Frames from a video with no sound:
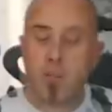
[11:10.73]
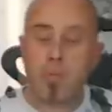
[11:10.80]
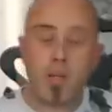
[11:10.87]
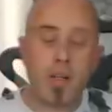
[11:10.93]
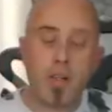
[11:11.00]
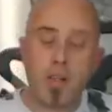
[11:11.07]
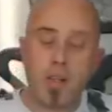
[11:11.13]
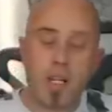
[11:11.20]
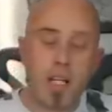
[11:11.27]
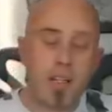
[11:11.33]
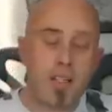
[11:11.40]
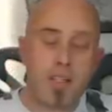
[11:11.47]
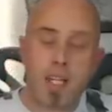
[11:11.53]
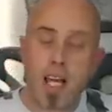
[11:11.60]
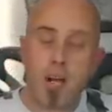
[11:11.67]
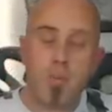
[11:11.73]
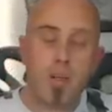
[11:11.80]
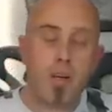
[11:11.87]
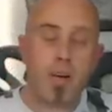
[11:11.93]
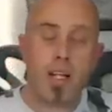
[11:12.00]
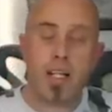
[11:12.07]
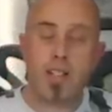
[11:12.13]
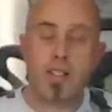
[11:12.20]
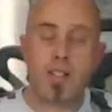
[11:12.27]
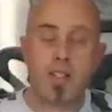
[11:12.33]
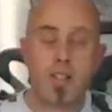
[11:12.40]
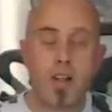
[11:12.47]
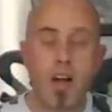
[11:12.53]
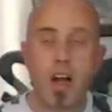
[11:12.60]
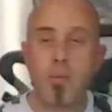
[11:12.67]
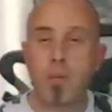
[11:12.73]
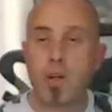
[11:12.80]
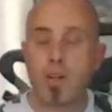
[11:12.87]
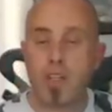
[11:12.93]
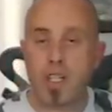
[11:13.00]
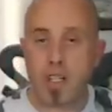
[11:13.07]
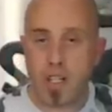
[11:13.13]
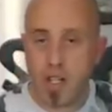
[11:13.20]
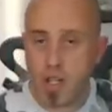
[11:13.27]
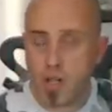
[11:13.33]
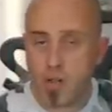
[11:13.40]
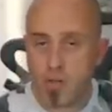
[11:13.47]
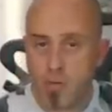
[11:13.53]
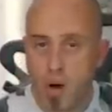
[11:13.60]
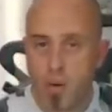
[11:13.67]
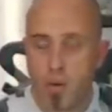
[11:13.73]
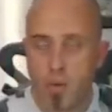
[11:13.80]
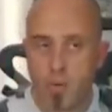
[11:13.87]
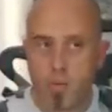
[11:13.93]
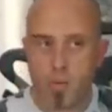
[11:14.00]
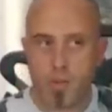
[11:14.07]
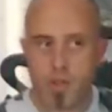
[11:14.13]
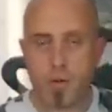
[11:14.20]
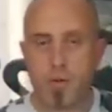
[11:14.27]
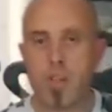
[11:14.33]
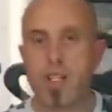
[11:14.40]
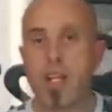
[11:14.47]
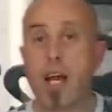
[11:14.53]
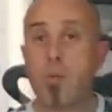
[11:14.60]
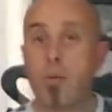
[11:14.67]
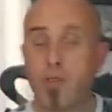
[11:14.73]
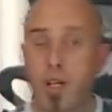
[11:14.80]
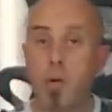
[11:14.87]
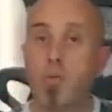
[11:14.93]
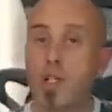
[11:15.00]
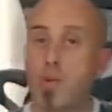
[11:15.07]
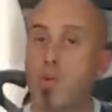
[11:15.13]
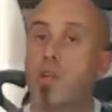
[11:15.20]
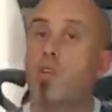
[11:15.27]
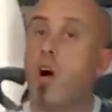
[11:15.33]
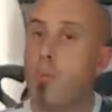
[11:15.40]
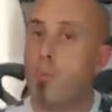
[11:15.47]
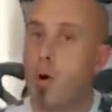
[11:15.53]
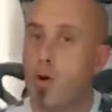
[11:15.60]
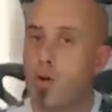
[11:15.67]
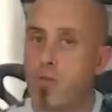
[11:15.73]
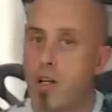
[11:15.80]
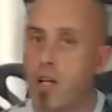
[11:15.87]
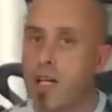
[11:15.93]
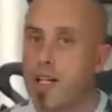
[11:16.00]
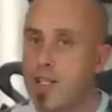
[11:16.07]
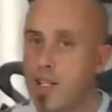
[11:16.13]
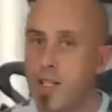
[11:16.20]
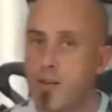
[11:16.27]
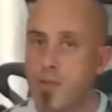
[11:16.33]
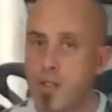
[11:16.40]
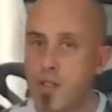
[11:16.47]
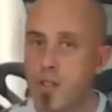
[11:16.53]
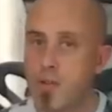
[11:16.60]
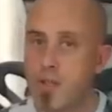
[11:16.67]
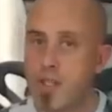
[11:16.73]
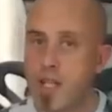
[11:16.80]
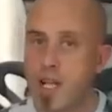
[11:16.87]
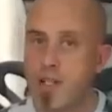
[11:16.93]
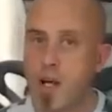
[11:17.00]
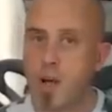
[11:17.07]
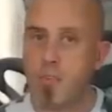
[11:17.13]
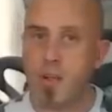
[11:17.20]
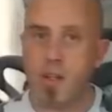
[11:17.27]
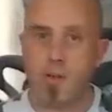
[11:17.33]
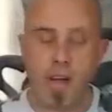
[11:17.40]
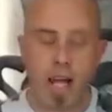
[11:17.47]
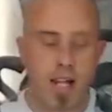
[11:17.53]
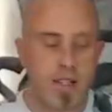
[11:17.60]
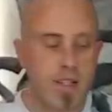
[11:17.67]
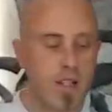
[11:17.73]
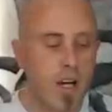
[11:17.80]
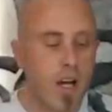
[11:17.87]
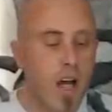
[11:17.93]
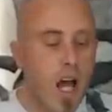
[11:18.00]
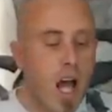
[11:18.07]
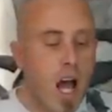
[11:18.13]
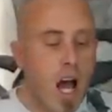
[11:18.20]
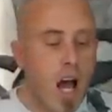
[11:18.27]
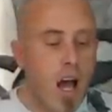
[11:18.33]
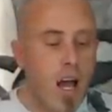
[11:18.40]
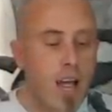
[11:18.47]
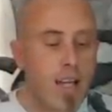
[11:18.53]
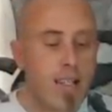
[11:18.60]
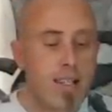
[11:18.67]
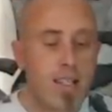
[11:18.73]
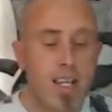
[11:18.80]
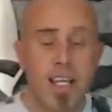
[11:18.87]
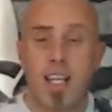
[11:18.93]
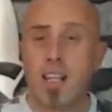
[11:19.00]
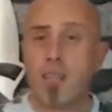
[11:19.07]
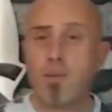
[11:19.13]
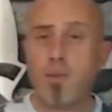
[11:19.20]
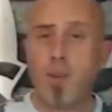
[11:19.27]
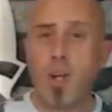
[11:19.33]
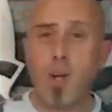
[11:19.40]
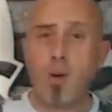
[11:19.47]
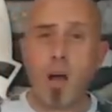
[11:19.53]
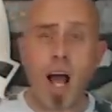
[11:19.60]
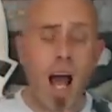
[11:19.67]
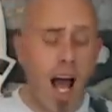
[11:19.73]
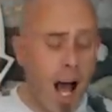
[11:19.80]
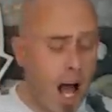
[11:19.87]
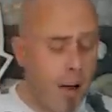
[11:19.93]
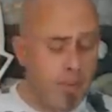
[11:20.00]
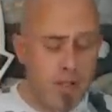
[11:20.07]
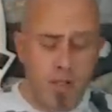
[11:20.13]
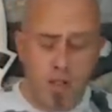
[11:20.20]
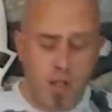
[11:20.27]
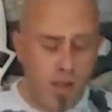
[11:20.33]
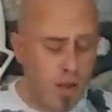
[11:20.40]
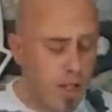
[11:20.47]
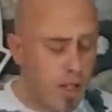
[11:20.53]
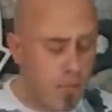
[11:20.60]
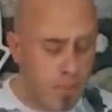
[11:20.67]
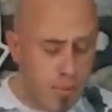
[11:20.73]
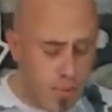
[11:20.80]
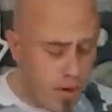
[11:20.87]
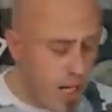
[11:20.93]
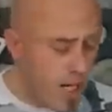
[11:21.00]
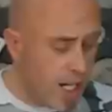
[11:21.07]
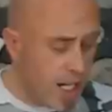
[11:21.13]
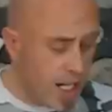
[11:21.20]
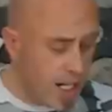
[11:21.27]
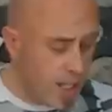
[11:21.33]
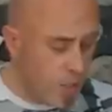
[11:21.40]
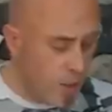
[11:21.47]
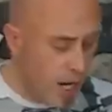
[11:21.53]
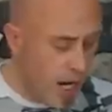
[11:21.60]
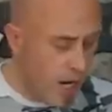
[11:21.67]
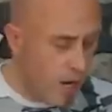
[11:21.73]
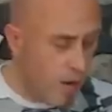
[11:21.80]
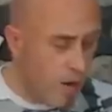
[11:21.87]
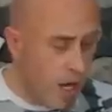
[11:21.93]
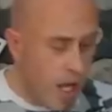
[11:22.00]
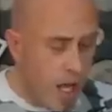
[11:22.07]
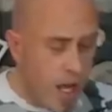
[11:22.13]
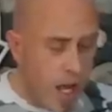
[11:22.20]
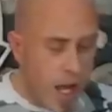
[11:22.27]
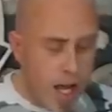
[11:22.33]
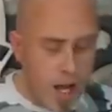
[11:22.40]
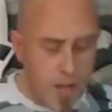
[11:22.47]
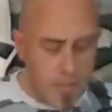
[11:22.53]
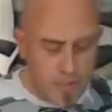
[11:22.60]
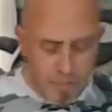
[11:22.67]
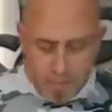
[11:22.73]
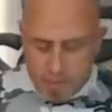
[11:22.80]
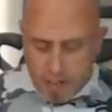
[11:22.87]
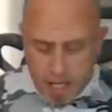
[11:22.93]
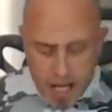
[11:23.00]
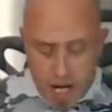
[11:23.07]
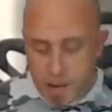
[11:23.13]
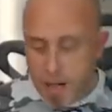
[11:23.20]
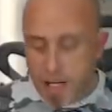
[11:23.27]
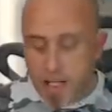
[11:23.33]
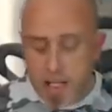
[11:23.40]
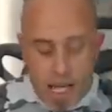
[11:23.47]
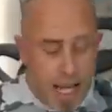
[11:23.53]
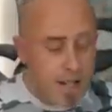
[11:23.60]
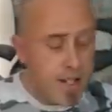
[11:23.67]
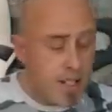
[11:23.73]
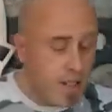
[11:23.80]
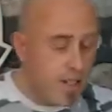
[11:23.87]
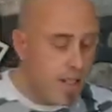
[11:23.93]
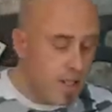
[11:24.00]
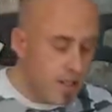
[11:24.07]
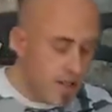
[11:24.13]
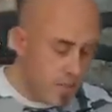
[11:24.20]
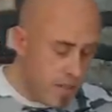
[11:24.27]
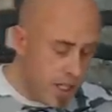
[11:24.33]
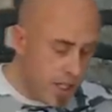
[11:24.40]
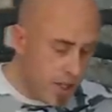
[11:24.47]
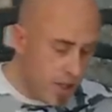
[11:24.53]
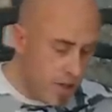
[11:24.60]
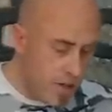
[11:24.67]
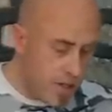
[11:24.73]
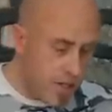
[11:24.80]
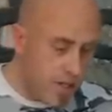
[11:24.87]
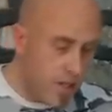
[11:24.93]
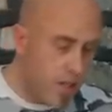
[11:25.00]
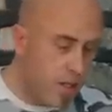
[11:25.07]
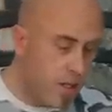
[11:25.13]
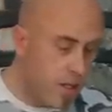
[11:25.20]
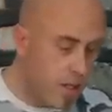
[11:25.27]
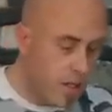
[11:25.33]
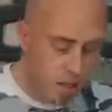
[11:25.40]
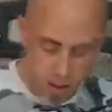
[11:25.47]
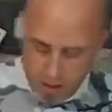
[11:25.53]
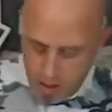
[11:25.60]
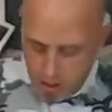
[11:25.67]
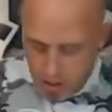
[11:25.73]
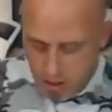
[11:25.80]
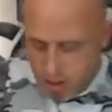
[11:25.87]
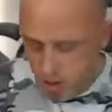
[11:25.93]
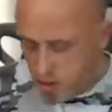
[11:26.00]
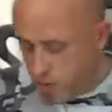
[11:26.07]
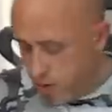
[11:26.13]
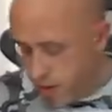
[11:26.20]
but then the second we got it into the sky and we got these issues sorted out with it, which were not model related, it was to do a setup in the Vector, is that it flew absolutely brilliantly well. Anyway, getting to the Mini Goose, we